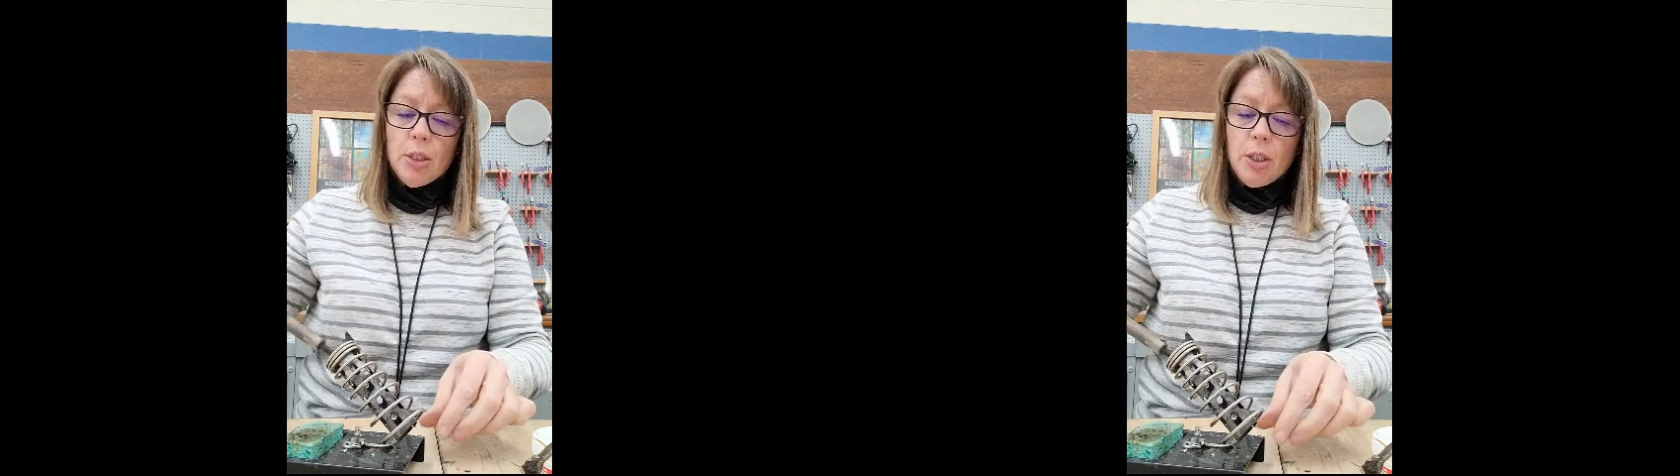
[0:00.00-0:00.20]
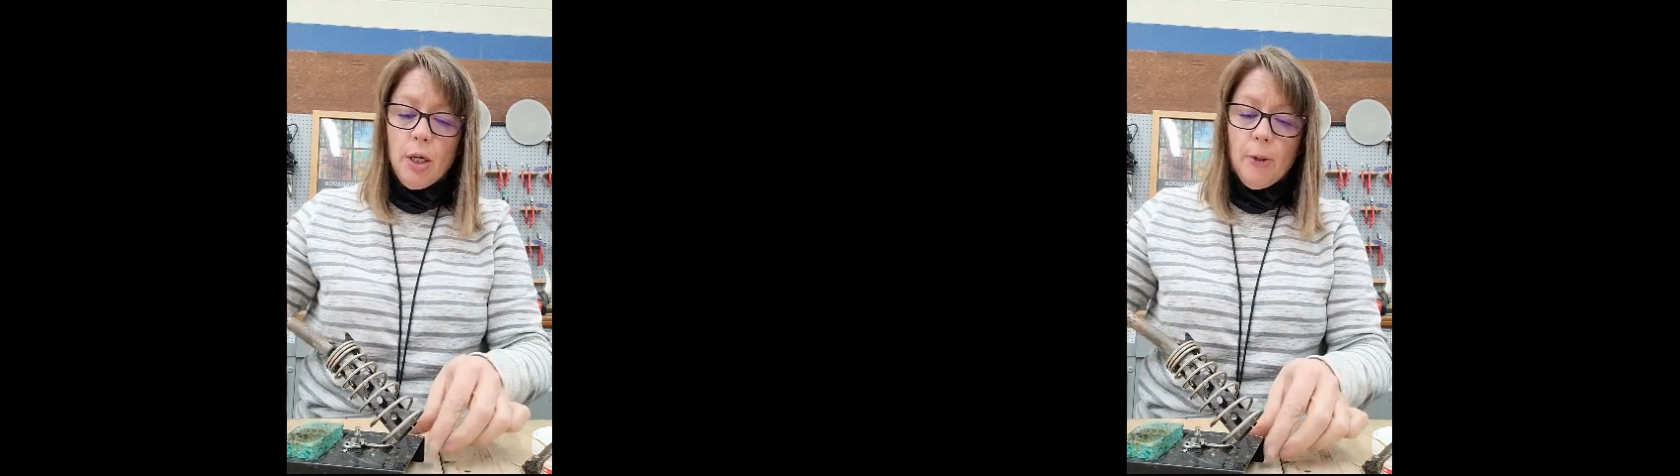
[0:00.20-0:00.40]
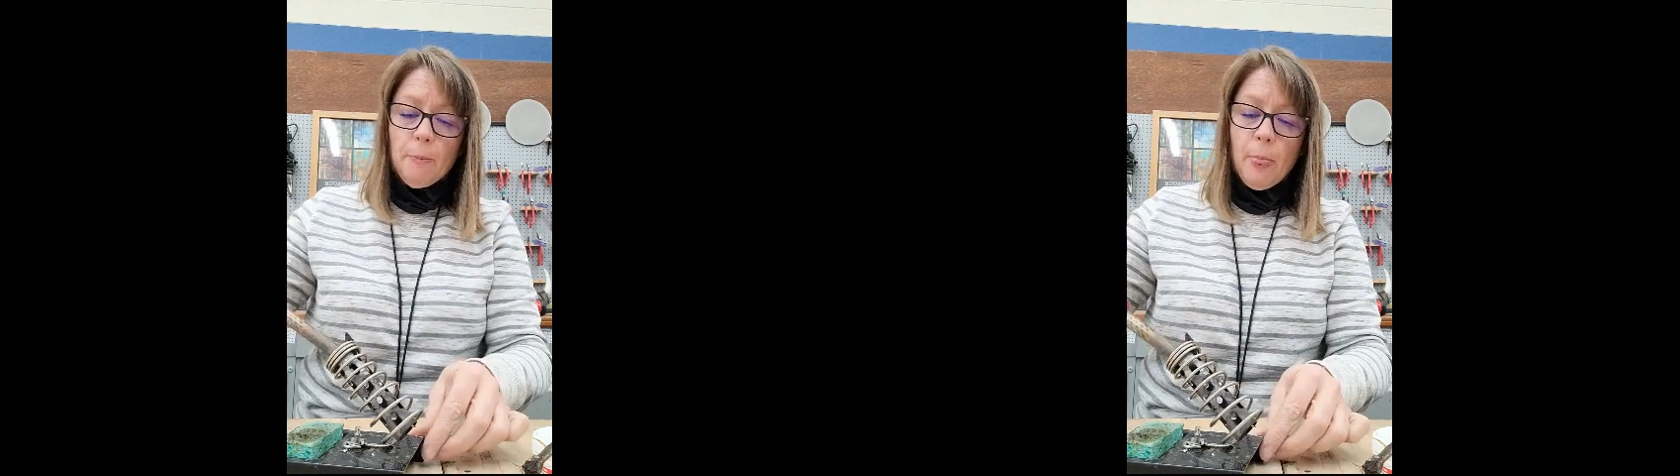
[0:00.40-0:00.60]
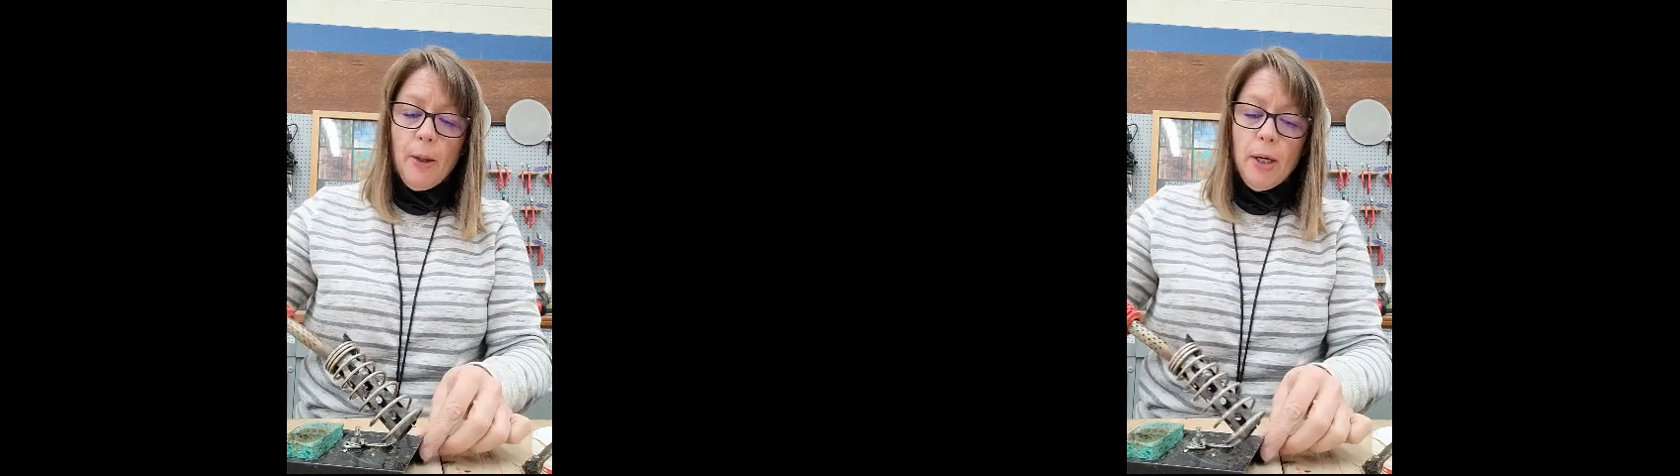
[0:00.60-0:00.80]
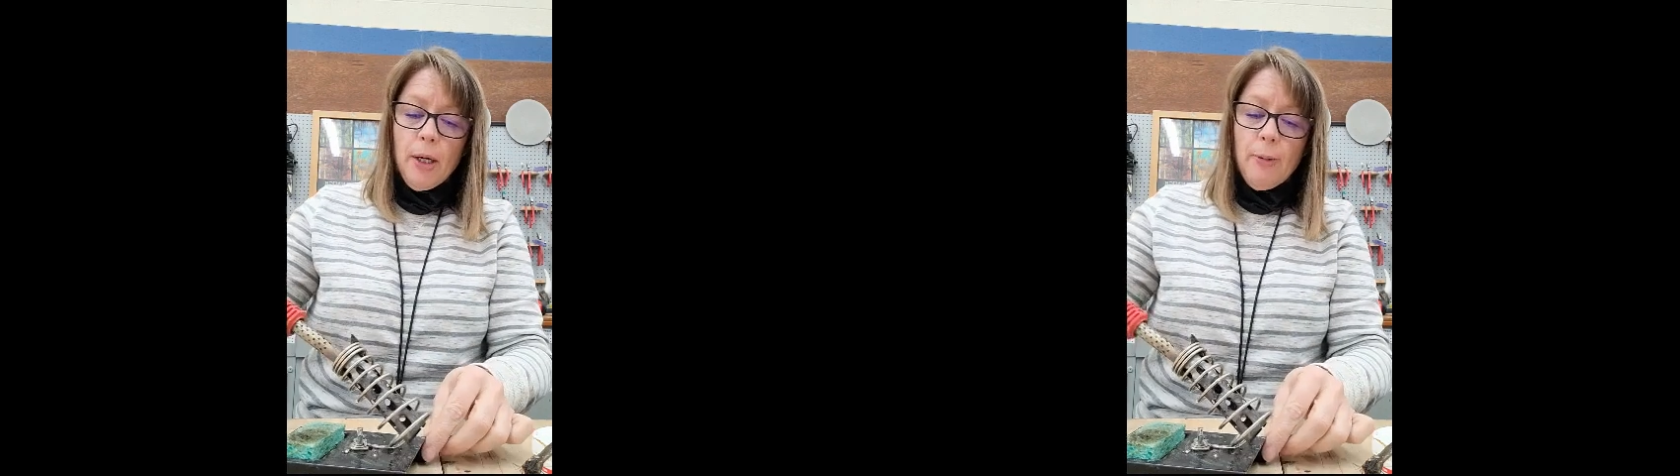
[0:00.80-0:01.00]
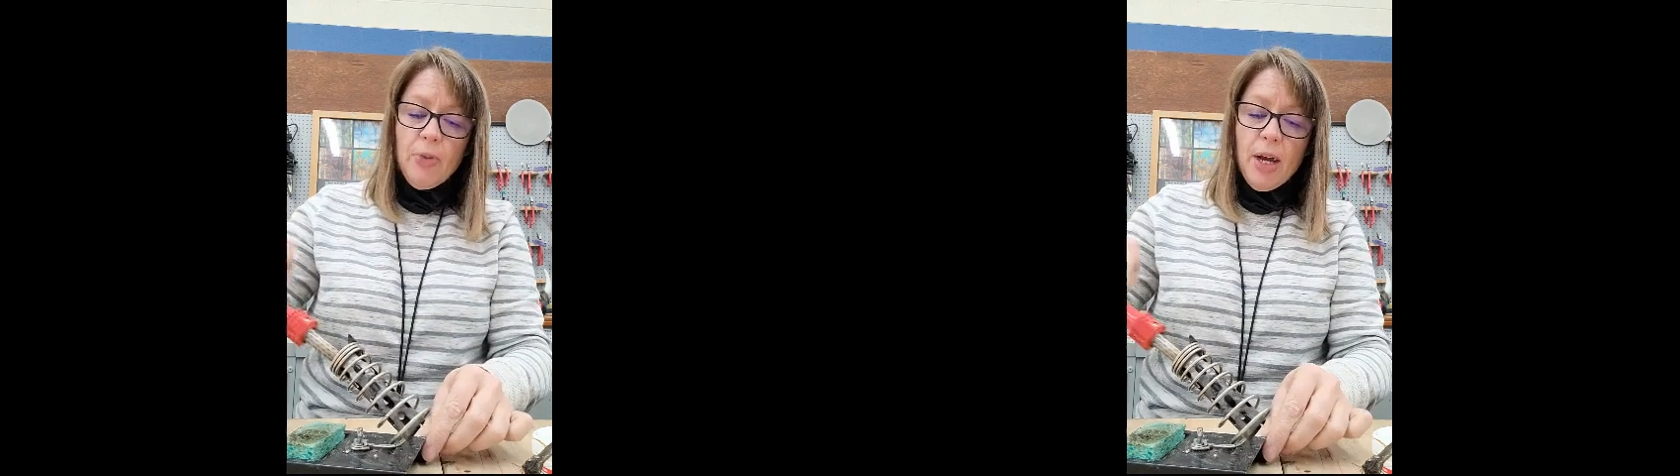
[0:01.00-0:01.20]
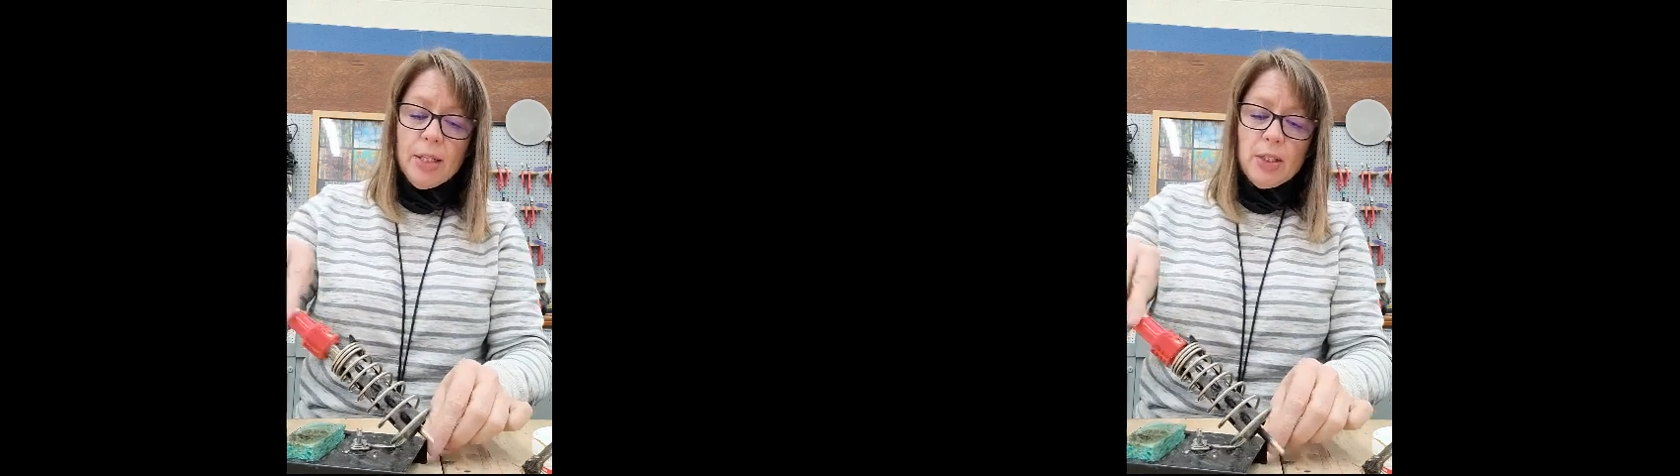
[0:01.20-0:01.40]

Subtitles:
So that